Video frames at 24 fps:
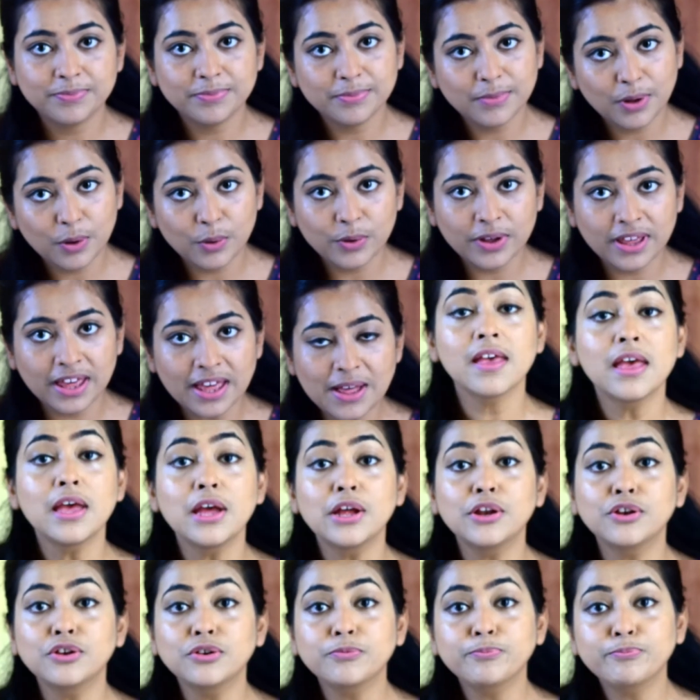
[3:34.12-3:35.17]
Okay?
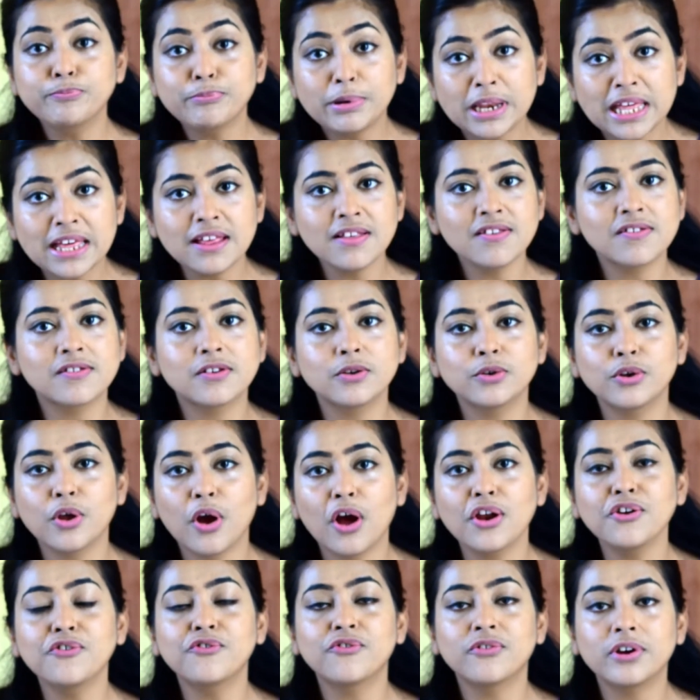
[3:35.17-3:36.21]
Please do
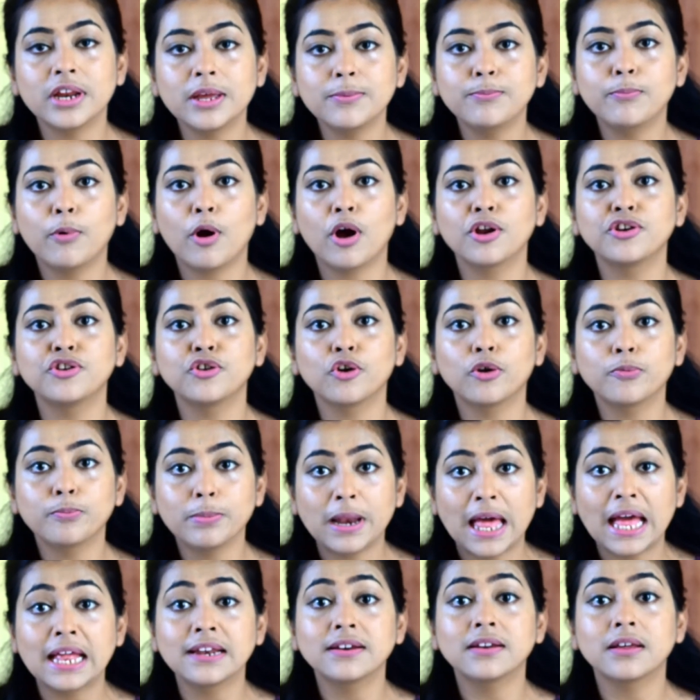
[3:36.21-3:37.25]
not repot your
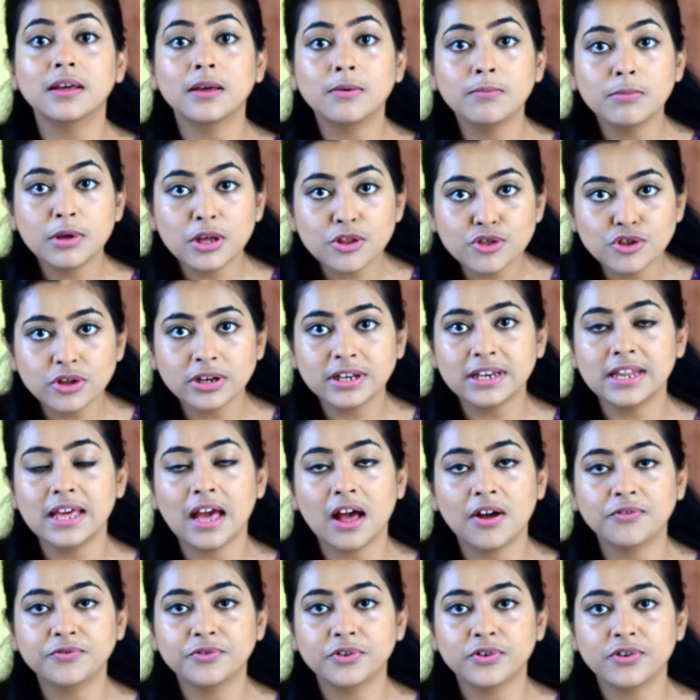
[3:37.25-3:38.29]
plant immediately
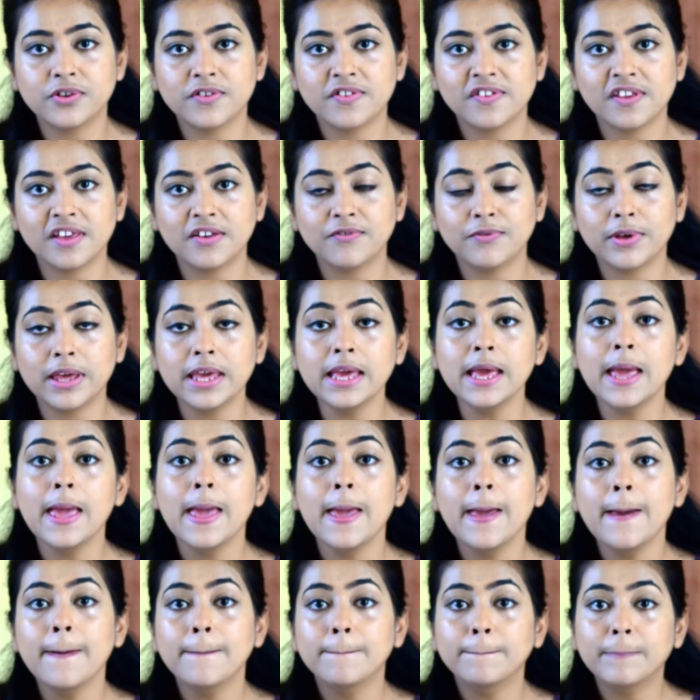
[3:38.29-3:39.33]
after receiving,
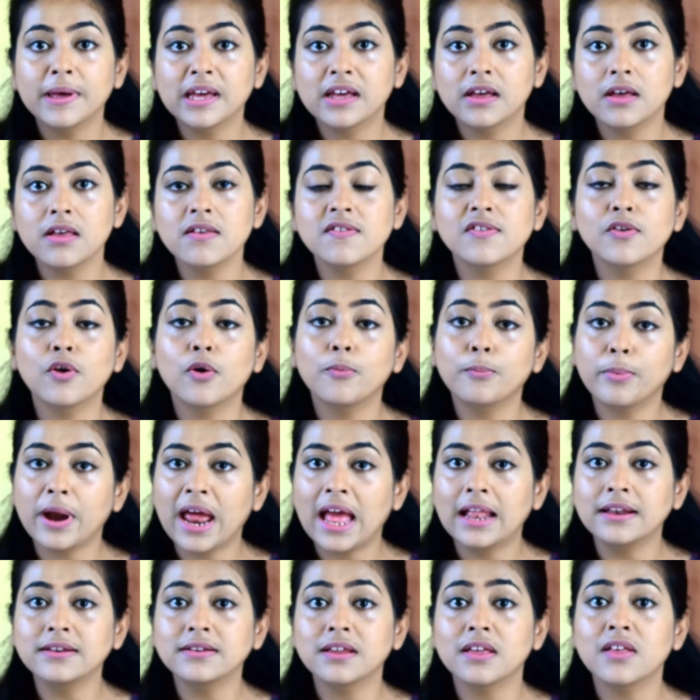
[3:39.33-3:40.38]
because your
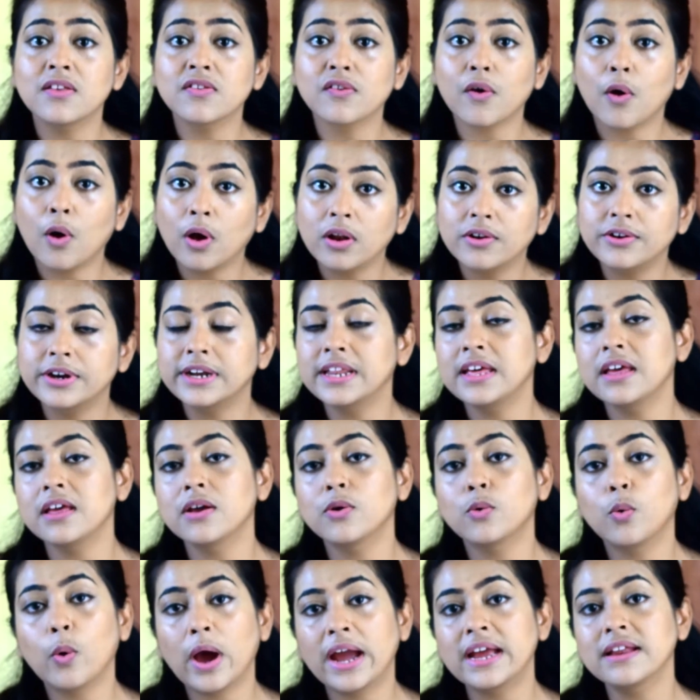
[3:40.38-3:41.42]
plant is already
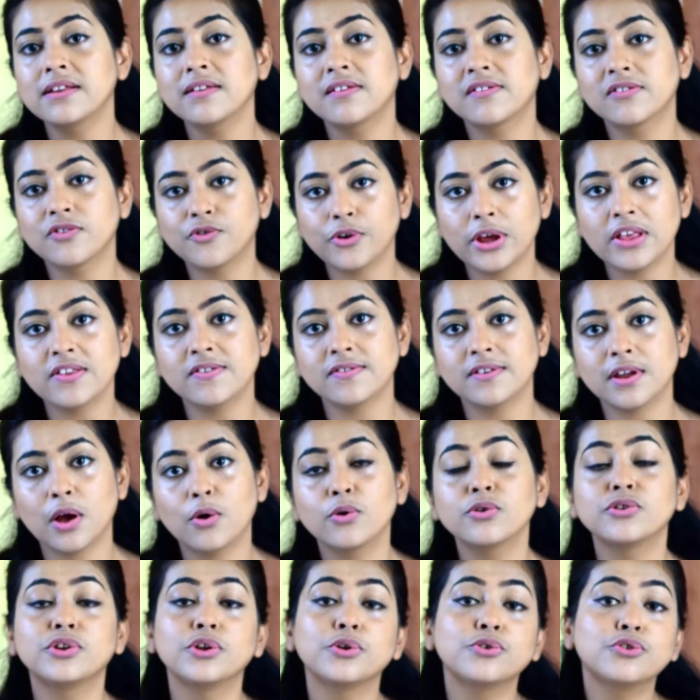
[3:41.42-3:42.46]
quite stressed
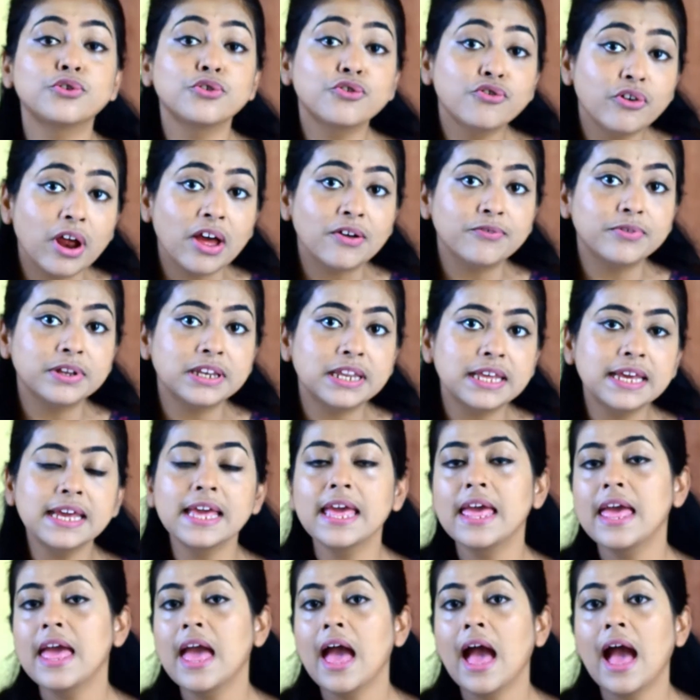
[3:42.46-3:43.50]
out due to traveling
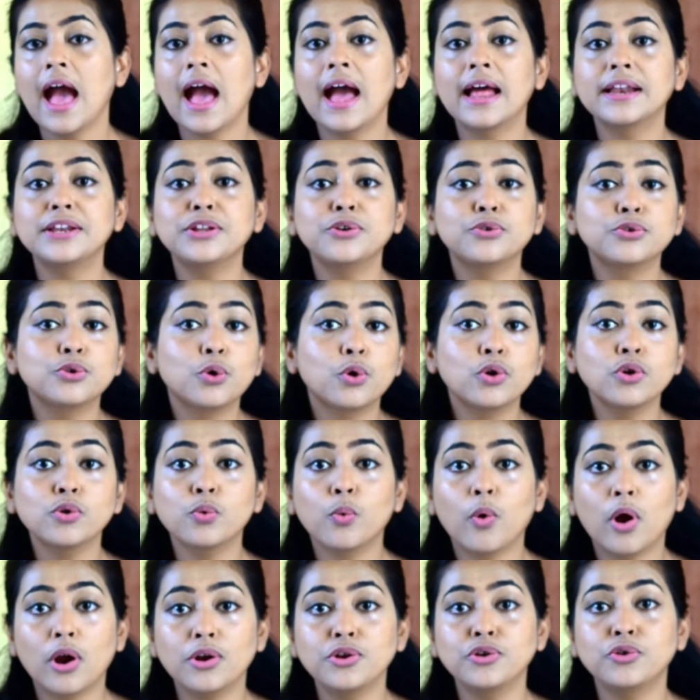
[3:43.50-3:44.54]
and you don't
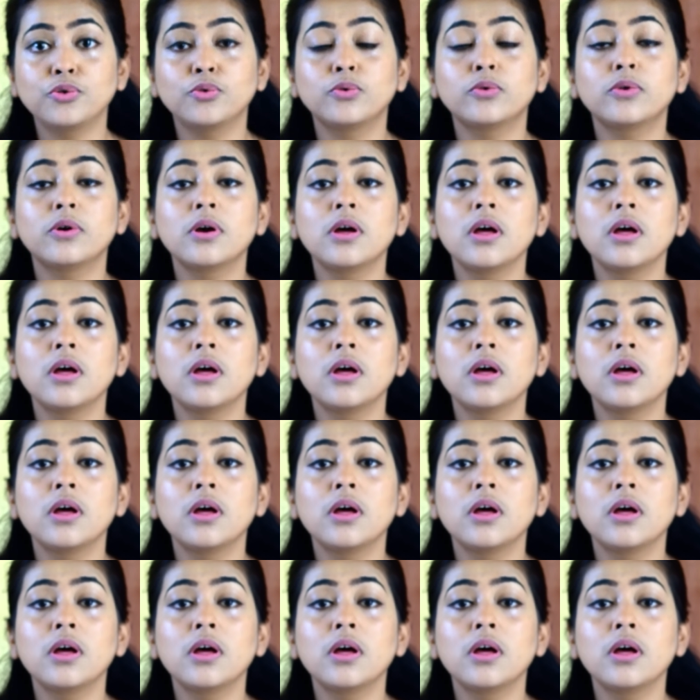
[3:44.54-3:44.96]
want to